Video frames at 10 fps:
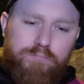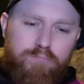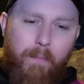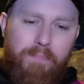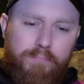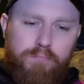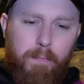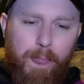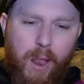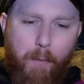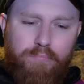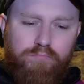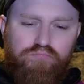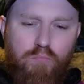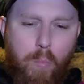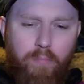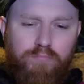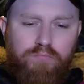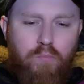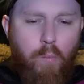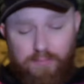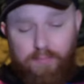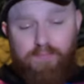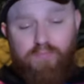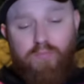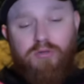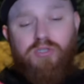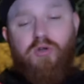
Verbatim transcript: The ganache makes it not so sweet. Bomb.